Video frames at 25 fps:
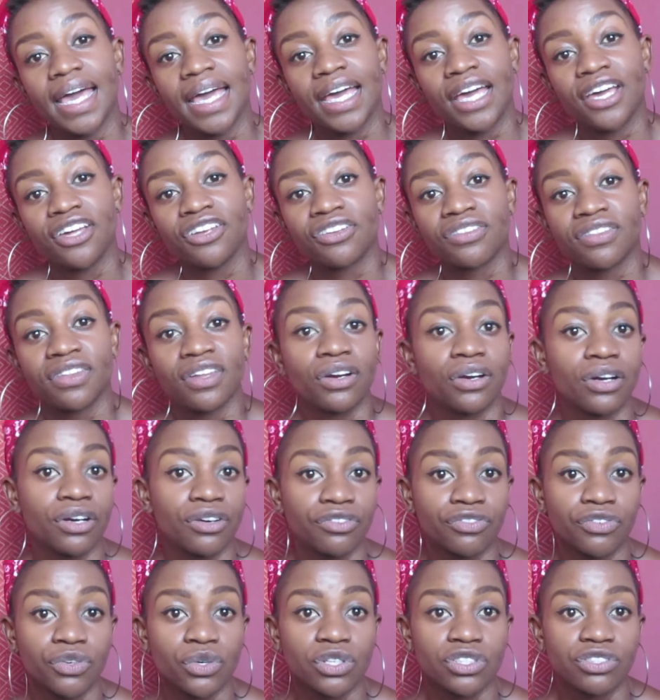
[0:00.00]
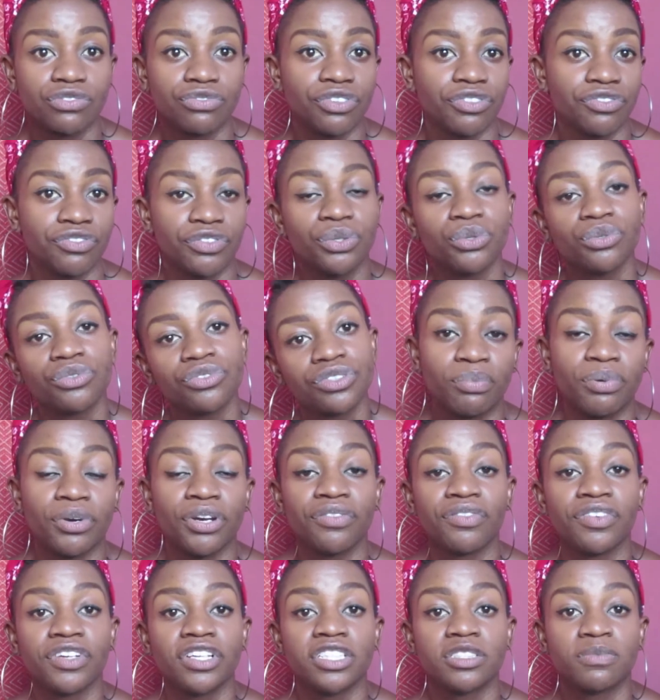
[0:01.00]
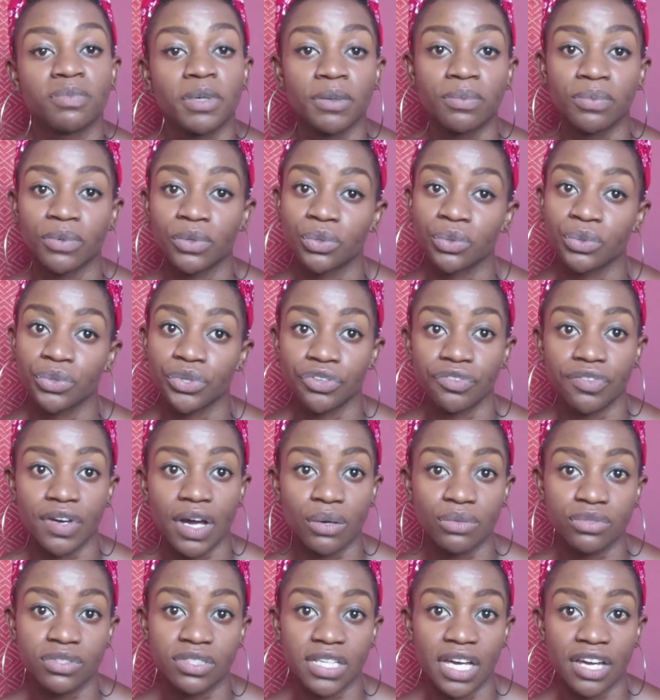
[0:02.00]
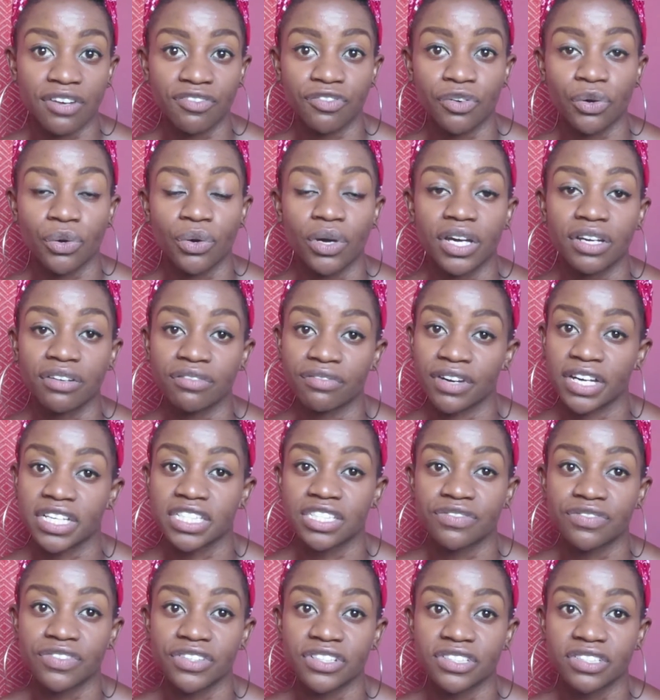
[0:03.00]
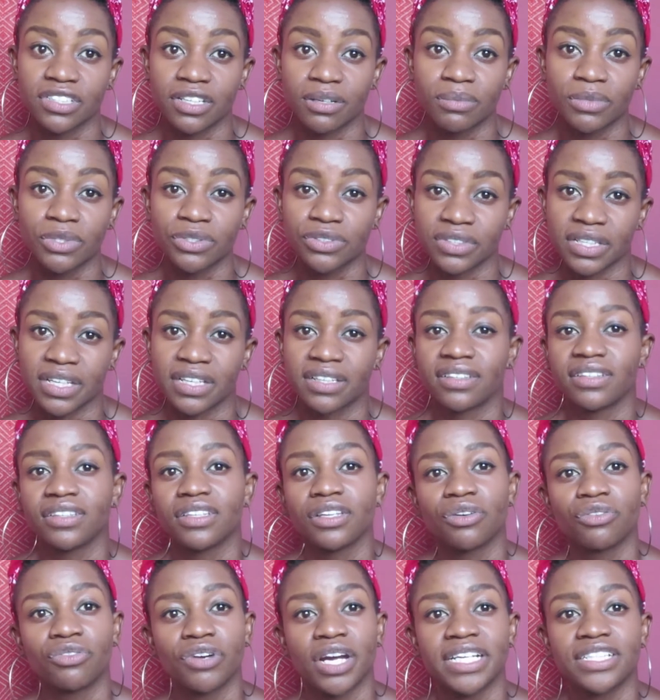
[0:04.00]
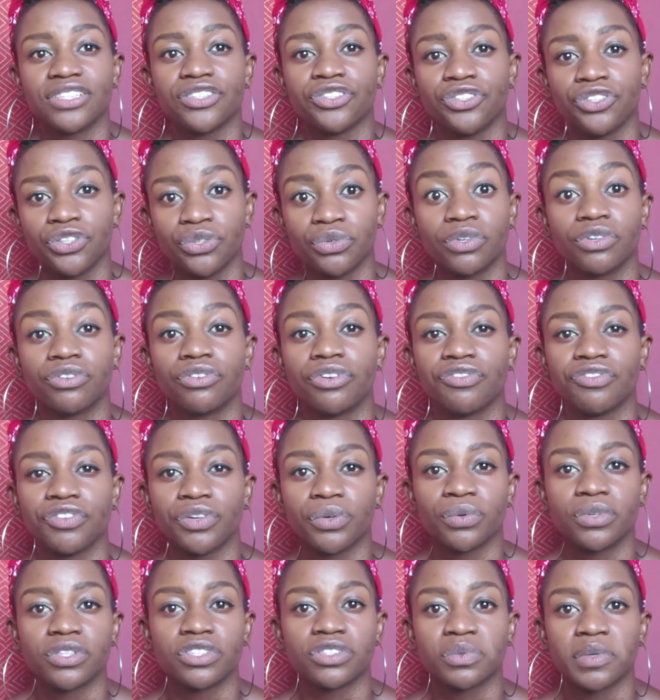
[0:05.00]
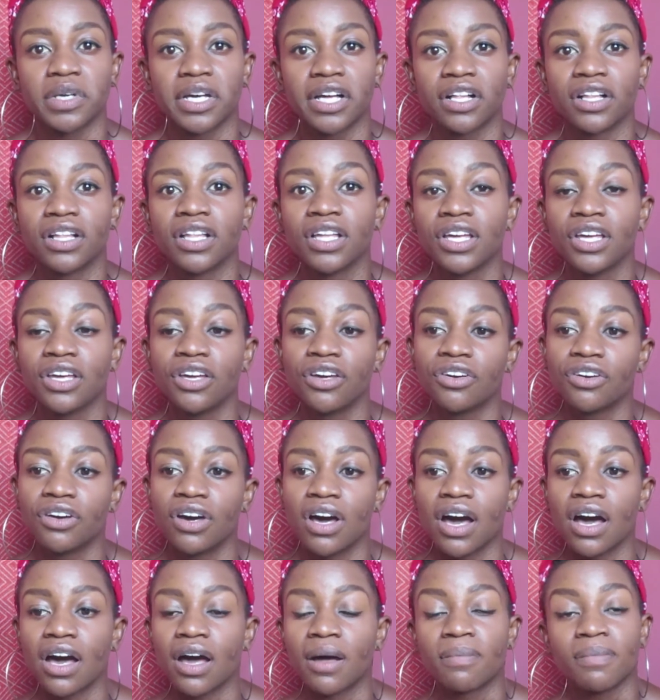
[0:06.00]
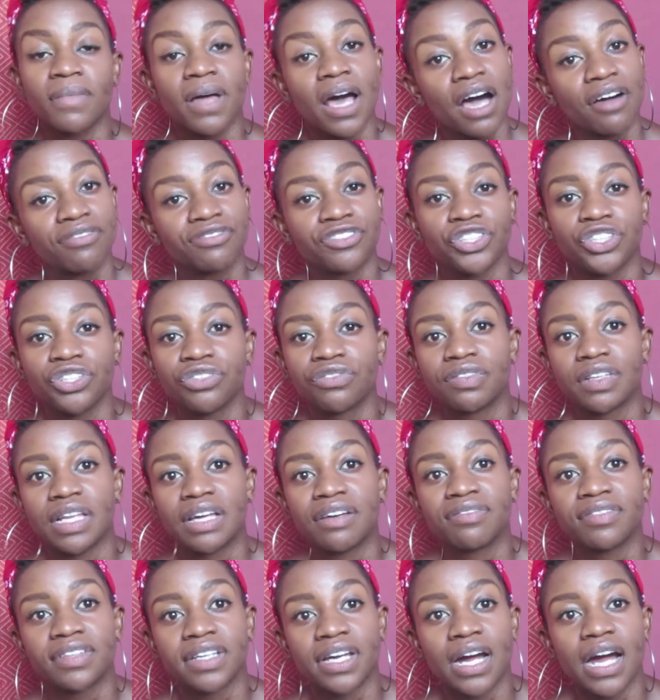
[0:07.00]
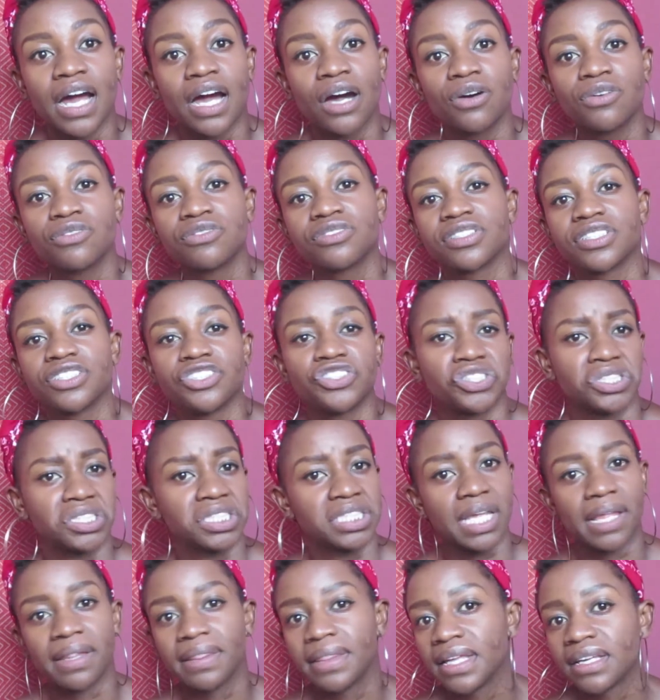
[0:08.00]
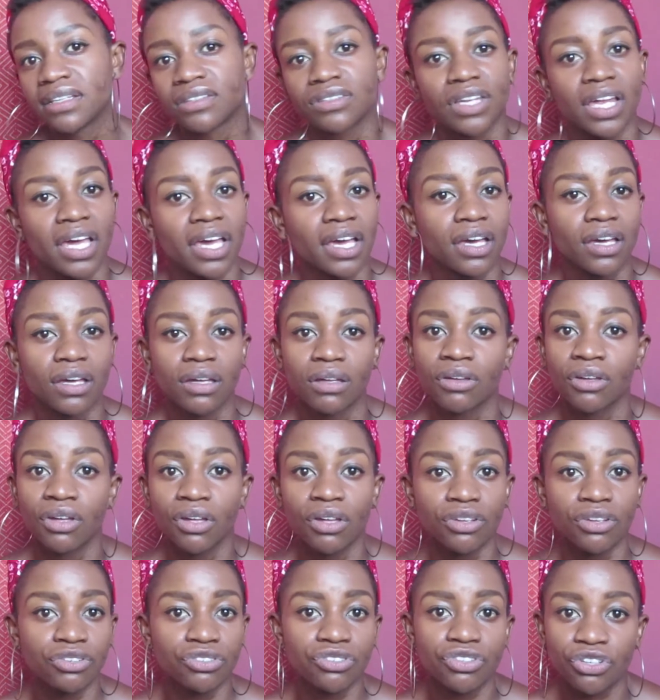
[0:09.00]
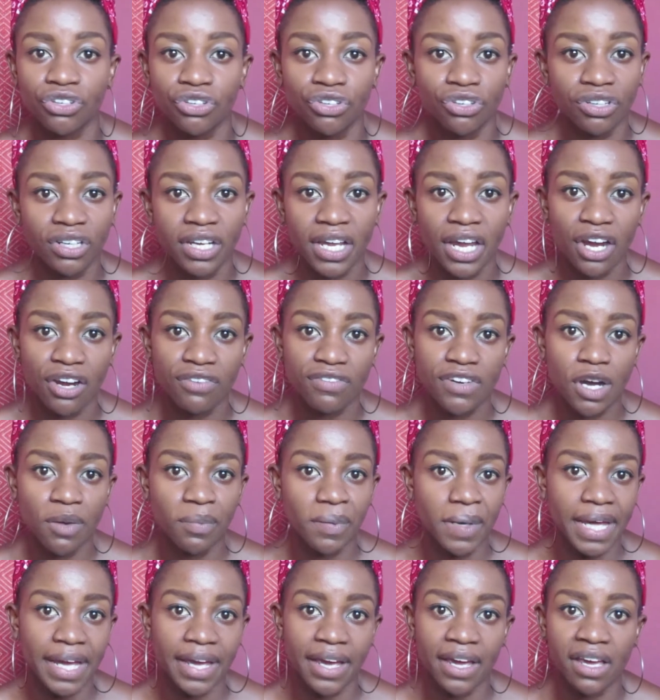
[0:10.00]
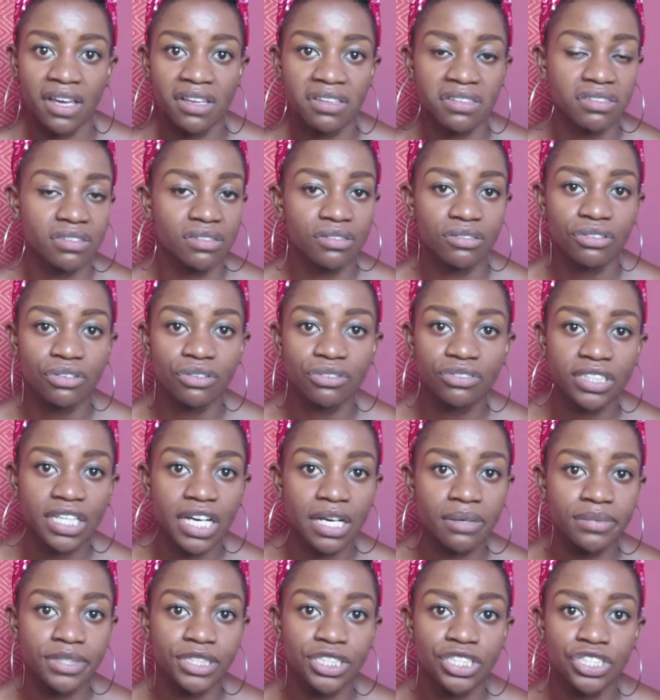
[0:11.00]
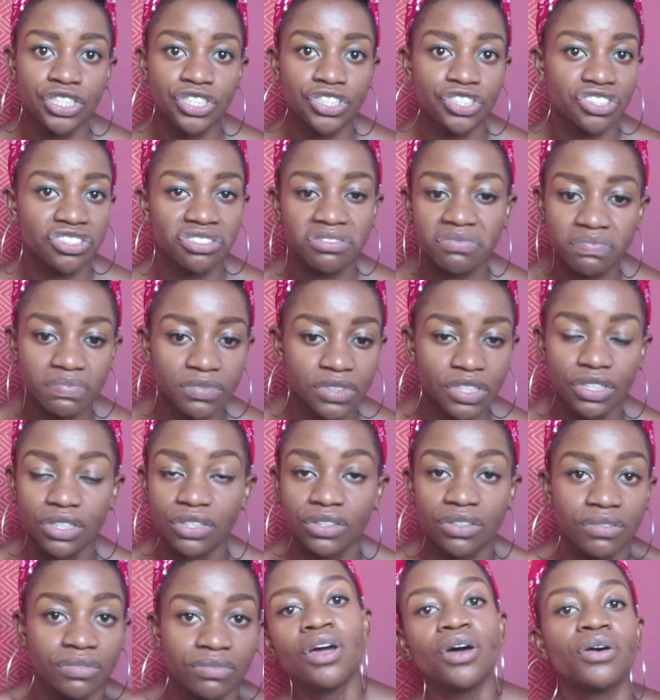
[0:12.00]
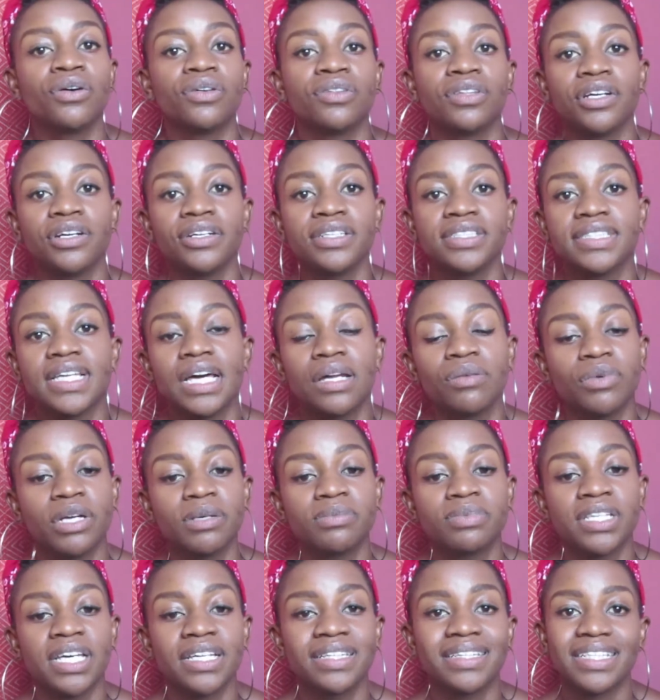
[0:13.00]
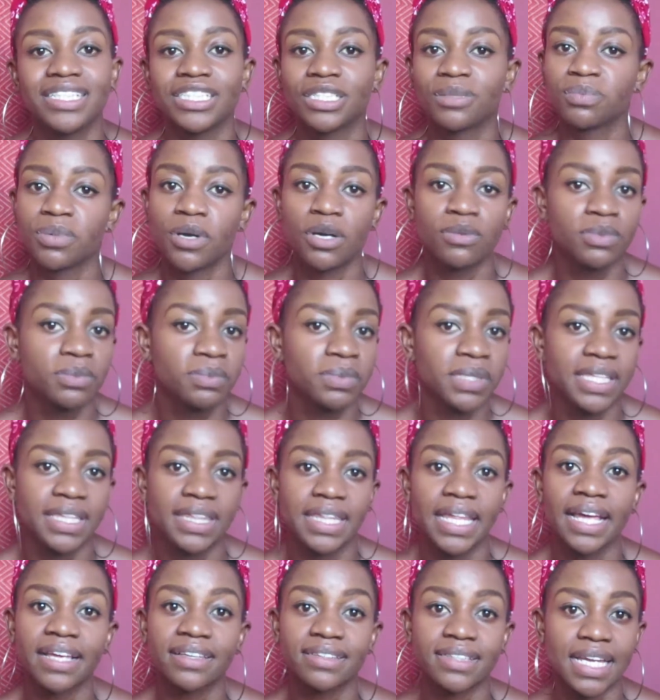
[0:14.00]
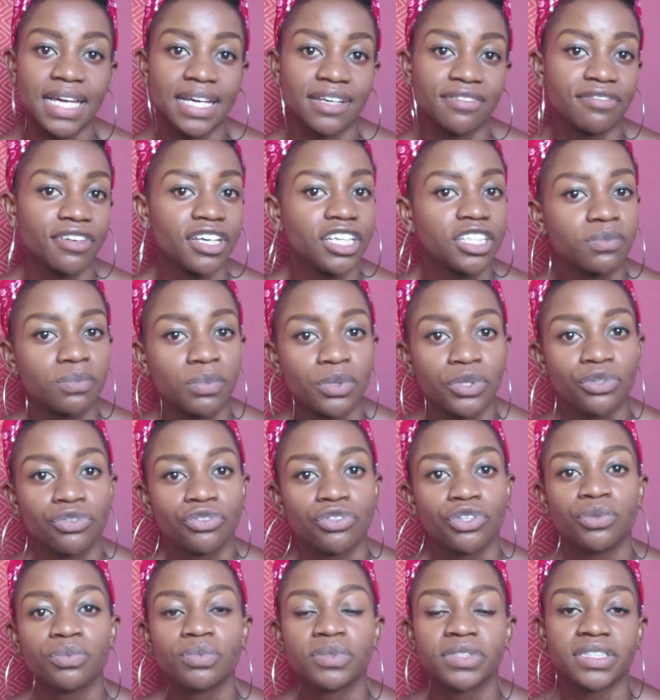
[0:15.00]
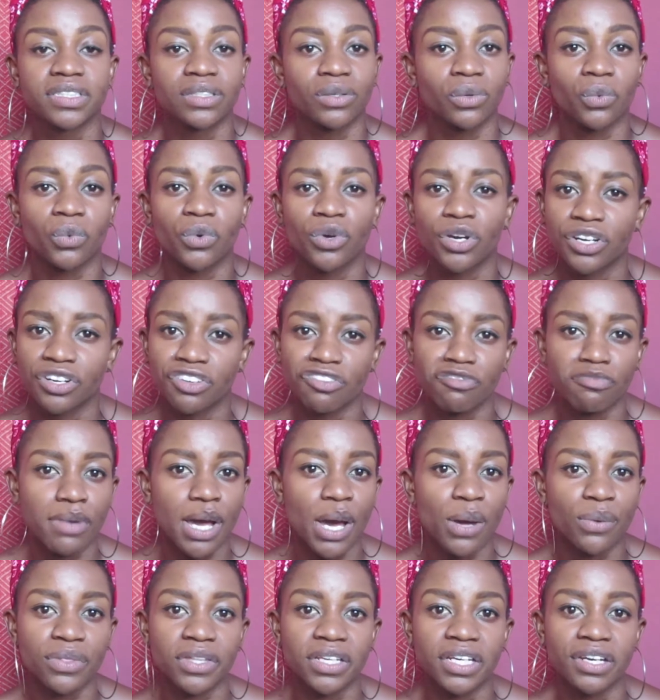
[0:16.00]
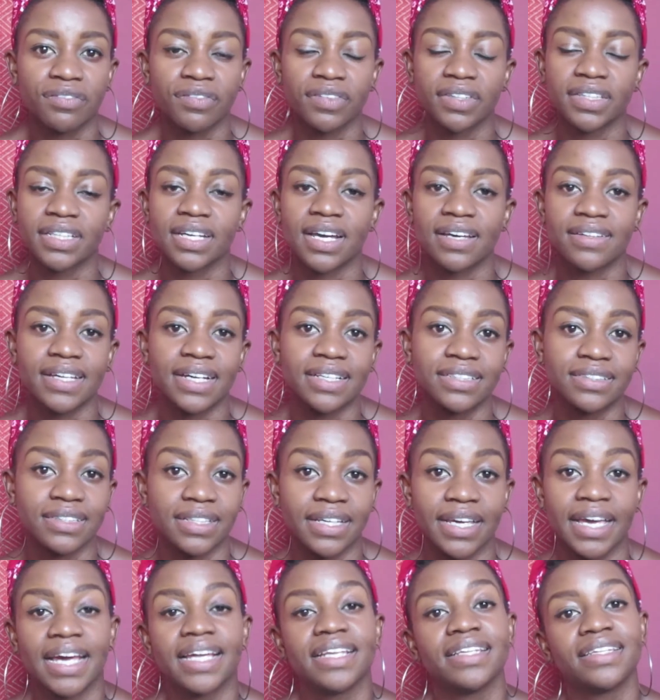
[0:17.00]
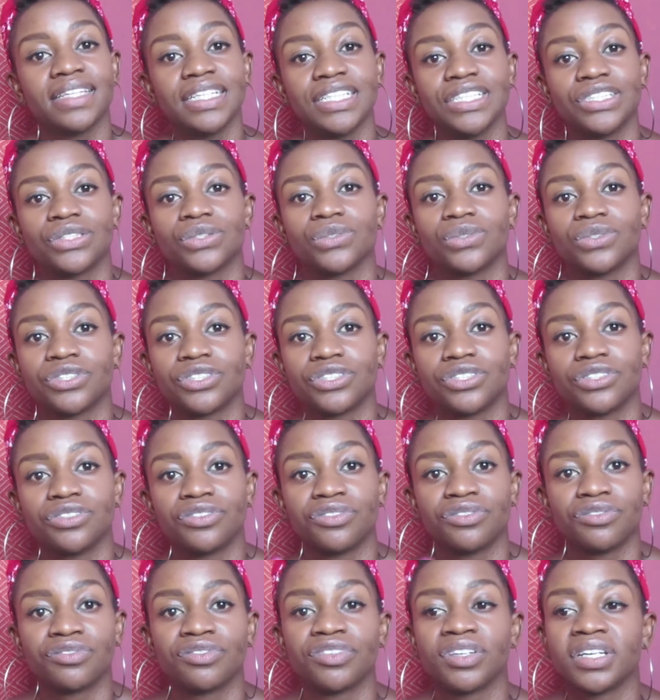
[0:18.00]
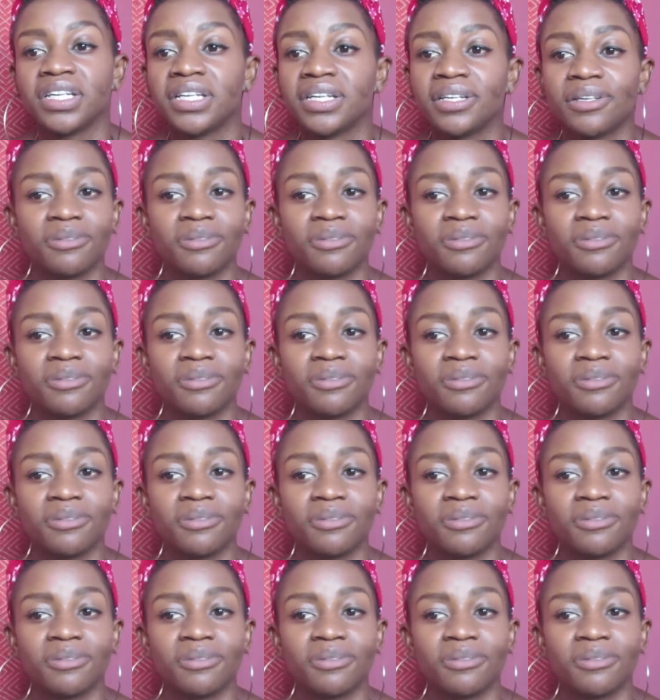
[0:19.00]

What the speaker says: and there are of course reviews, previous people who you've house sat for, and vice versa. Most likely they'll write you a review as well after you've left their house, and just say things like, took good care of our place, no damage, you know. So there is that website. There's probably things like Facebook groups and word of mouth and everything like that to get these sorts of